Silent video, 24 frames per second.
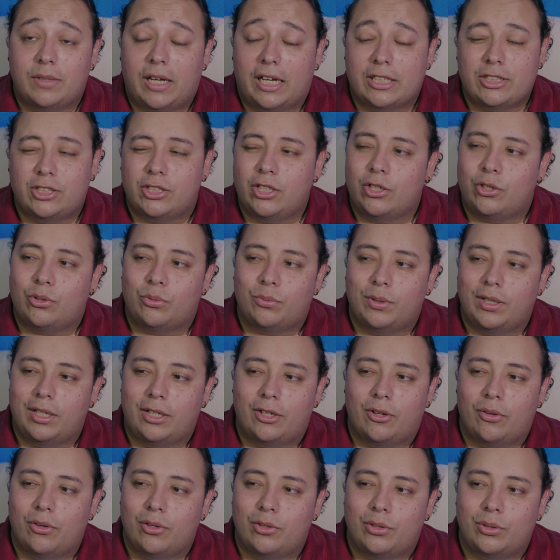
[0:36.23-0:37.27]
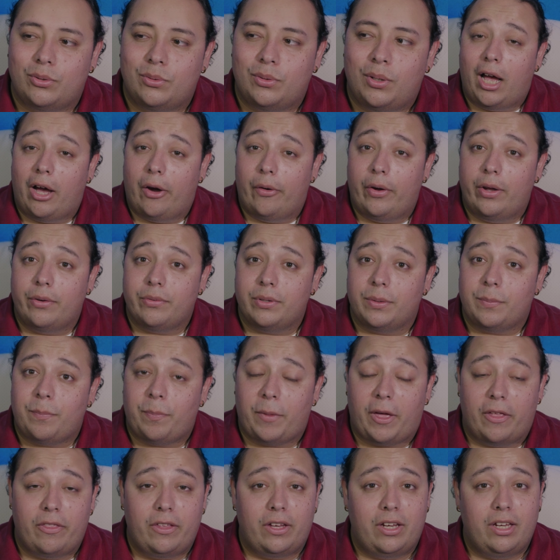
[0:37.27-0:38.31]
I still don't really know the dude. However,
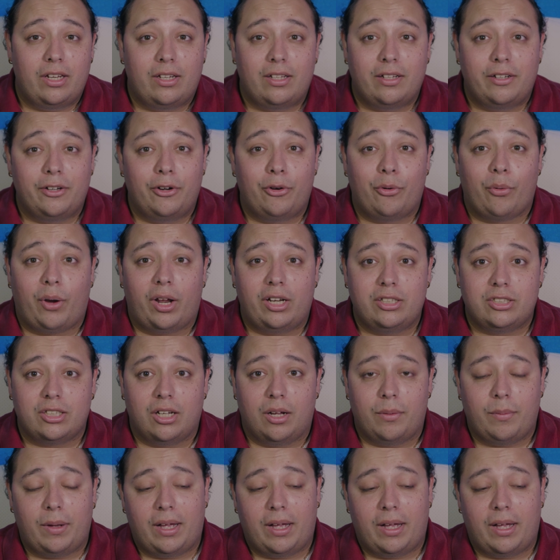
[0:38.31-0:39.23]
I think he did a great job.